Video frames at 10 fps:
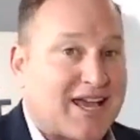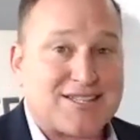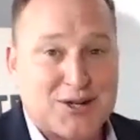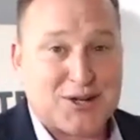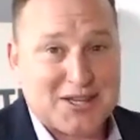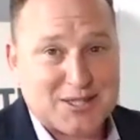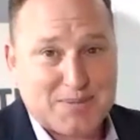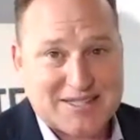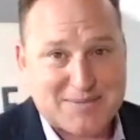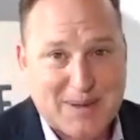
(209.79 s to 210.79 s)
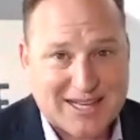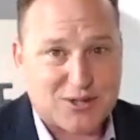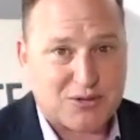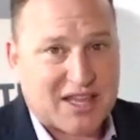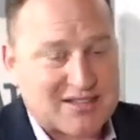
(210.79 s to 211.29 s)
I started this business back in
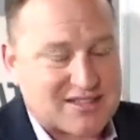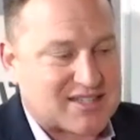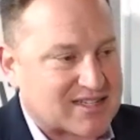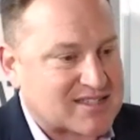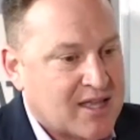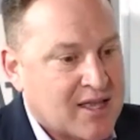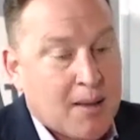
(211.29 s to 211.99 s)
2006.